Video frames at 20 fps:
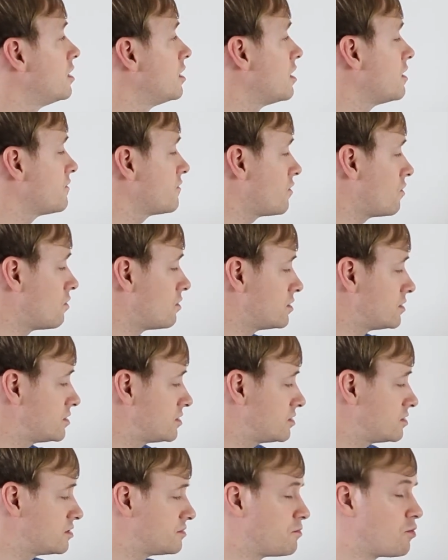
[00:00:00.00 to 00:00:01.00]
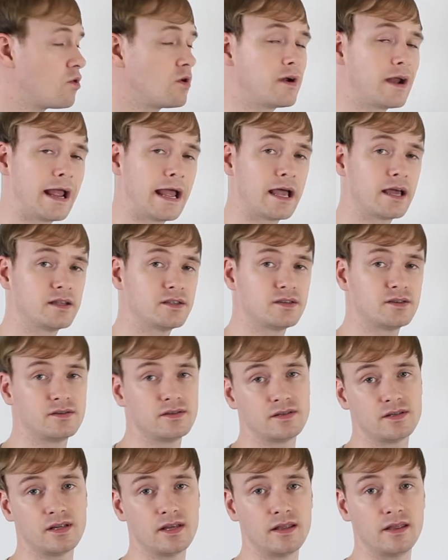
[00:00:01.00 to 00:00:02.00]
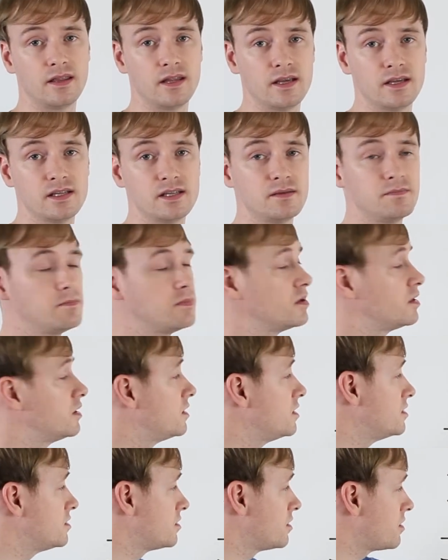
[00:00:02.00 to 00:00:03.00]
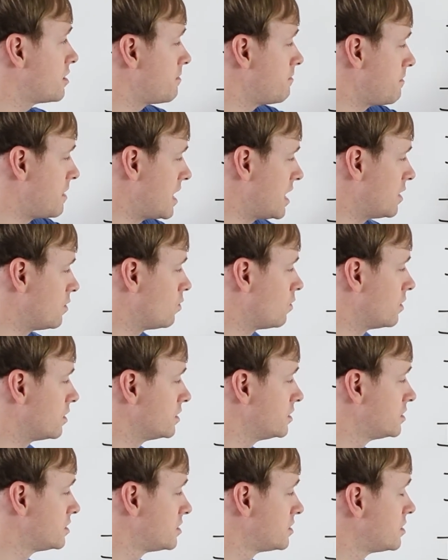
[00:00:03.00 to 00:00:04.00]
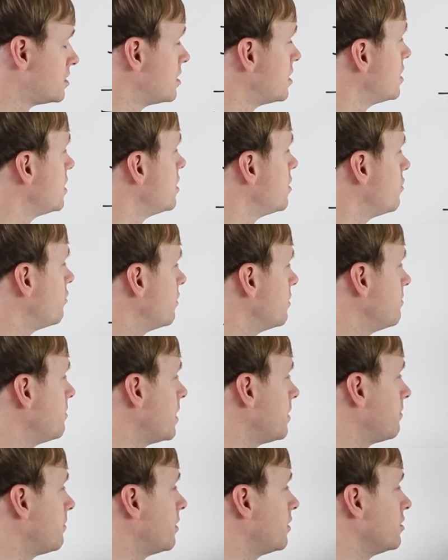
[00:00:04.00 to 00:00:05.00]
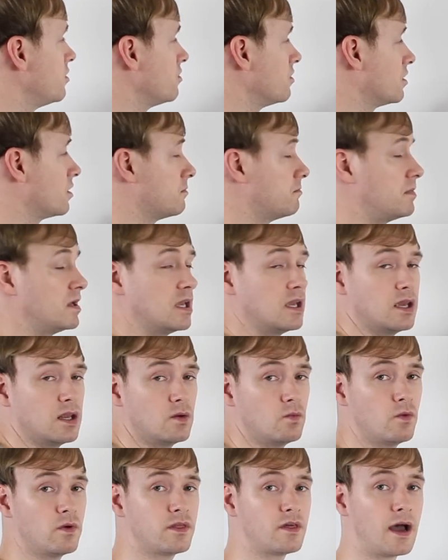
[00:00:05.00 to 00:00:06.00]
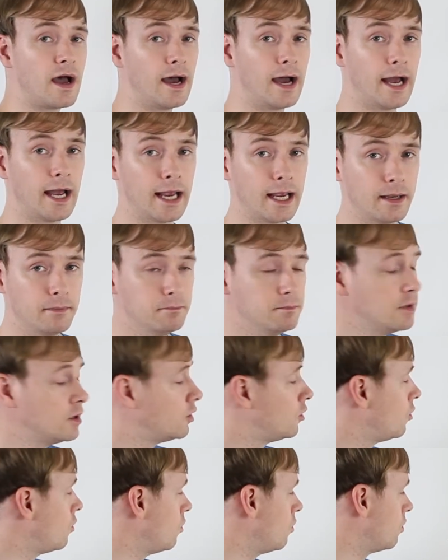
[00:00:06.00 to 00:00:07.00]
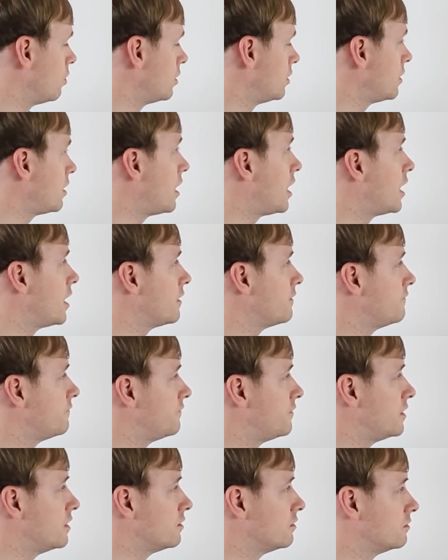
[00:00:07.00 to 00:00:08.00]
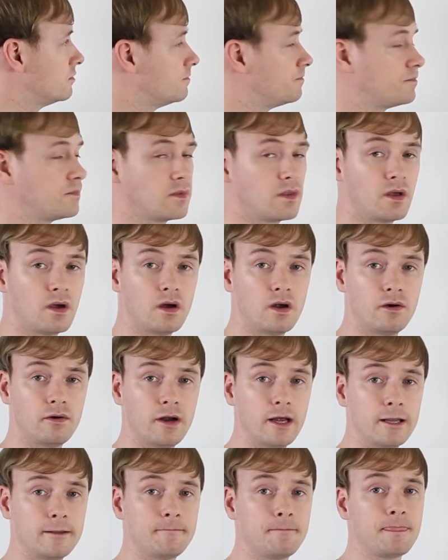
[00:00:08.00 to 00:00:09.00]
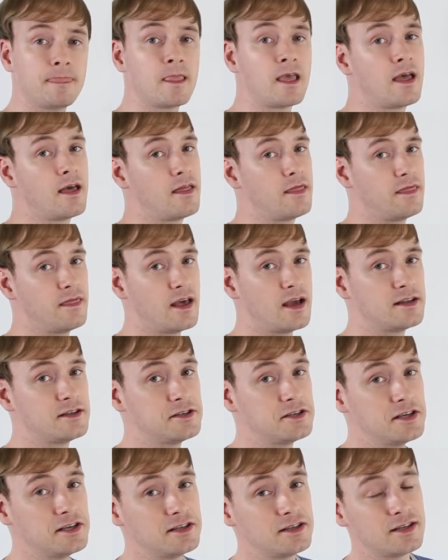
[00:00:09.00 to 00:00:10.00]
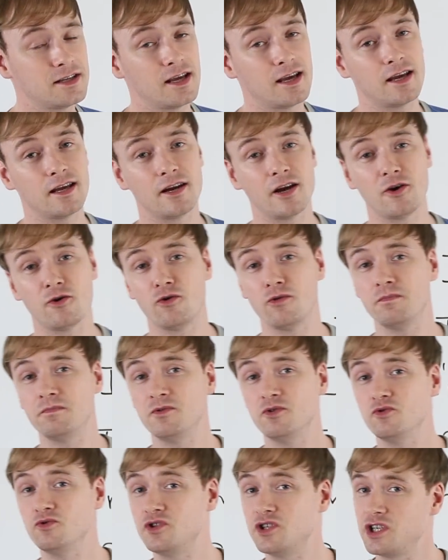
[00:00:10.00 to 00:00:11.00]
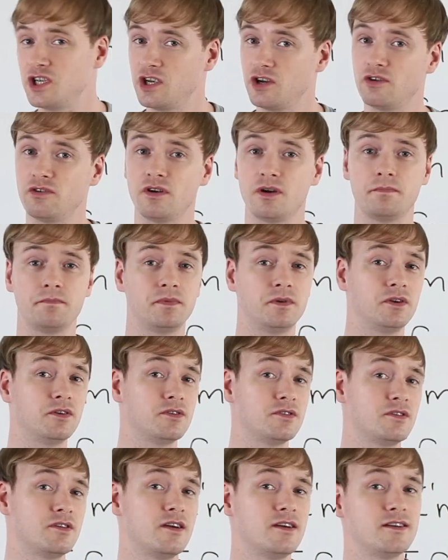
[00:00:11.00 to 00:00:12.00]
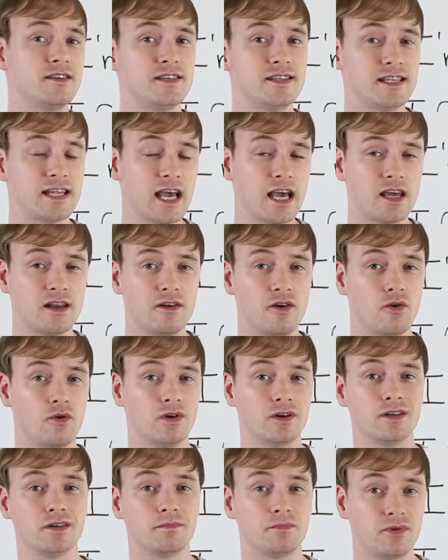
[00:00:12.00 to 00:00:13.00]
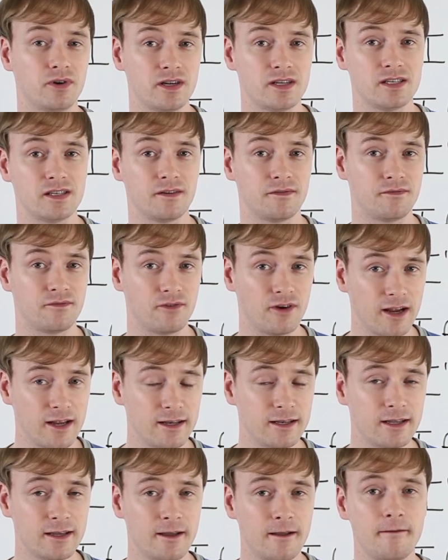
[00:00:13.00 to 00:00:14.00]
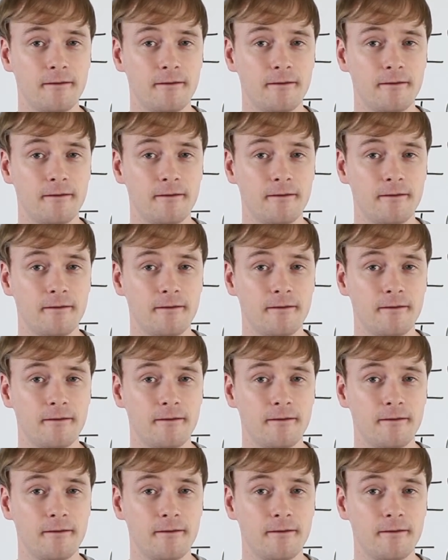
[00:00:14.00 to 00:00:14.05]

Of course, there's more answers than this, but these are the main ones. Remember, you can begin with I'm or I feel. All right, that's it, and I hope you cheer up your sad or depressed friend.